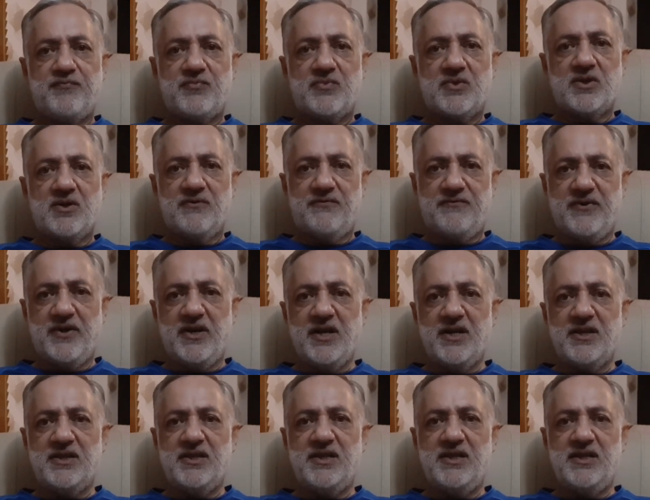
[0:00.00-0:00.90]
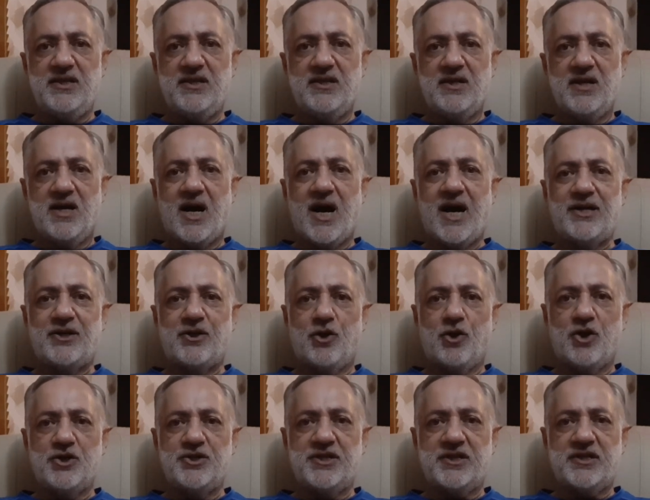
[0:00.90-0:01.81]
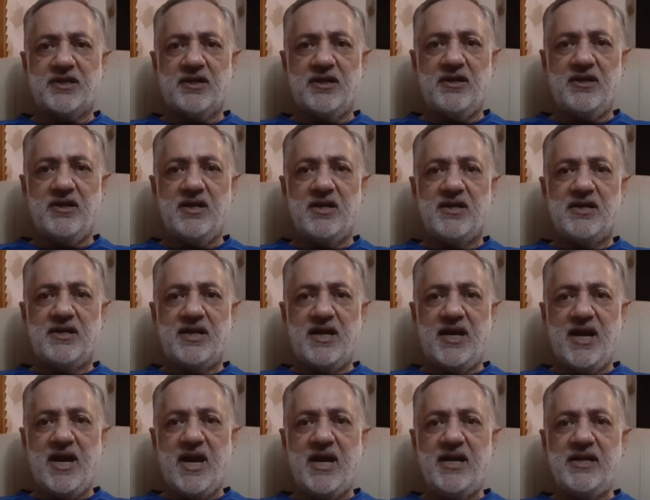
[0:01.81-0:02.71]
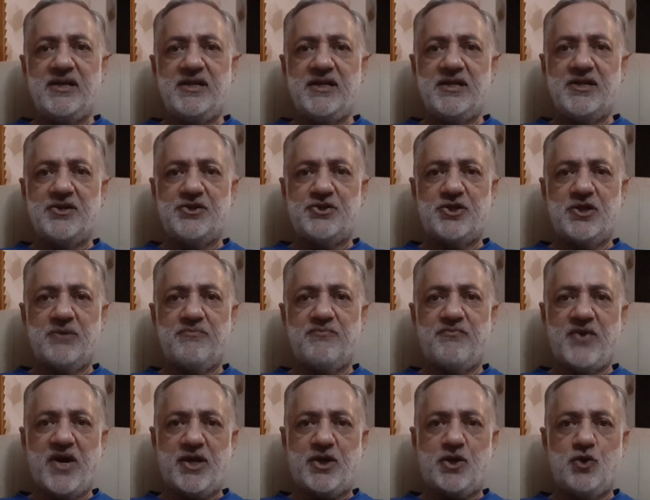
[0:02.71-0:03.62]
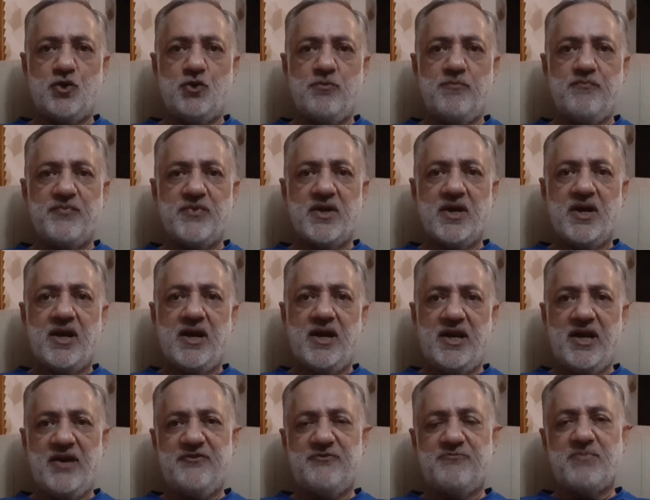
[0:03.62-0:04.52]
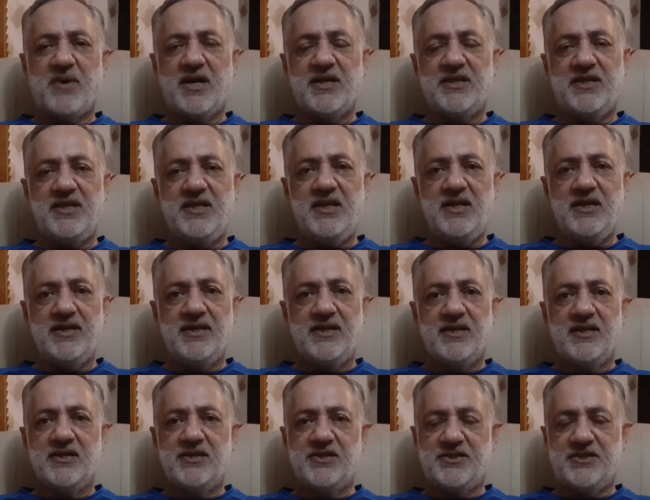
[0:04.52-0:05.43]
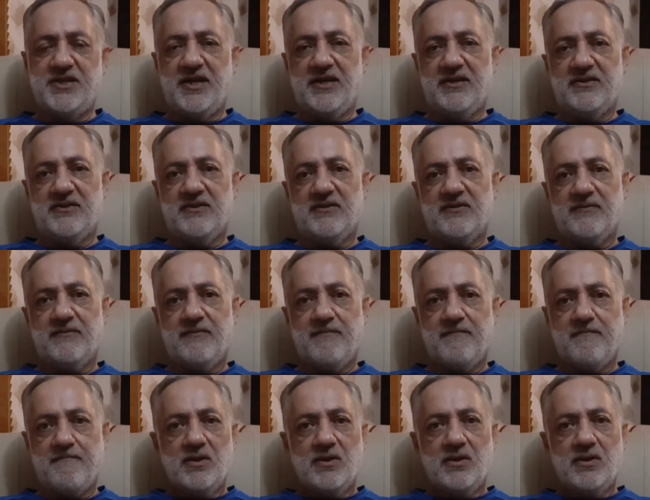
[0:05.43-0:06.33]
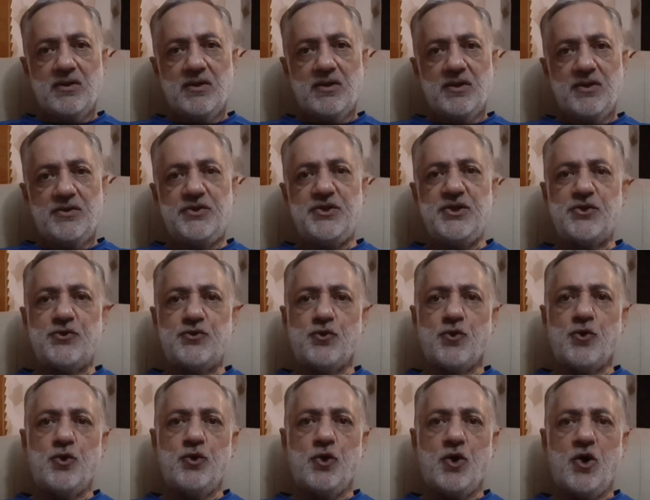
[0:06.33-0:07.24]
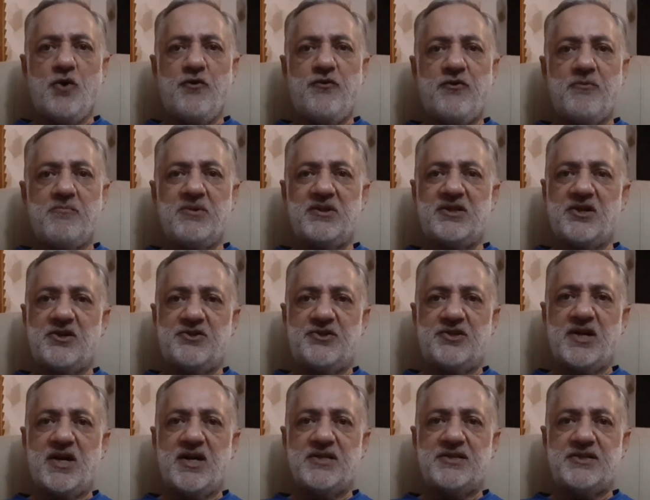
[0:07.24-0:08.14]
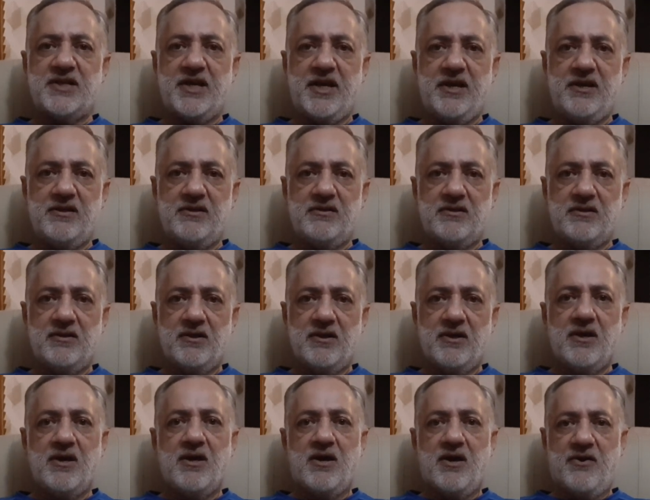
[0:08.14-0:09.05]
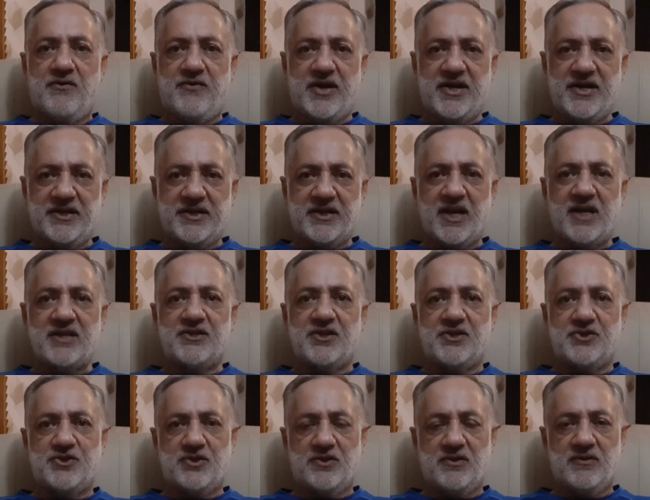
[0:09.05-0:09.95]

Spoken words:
filling the ideological and leadership vacuum left by the state. The role of madrasas in radicalization.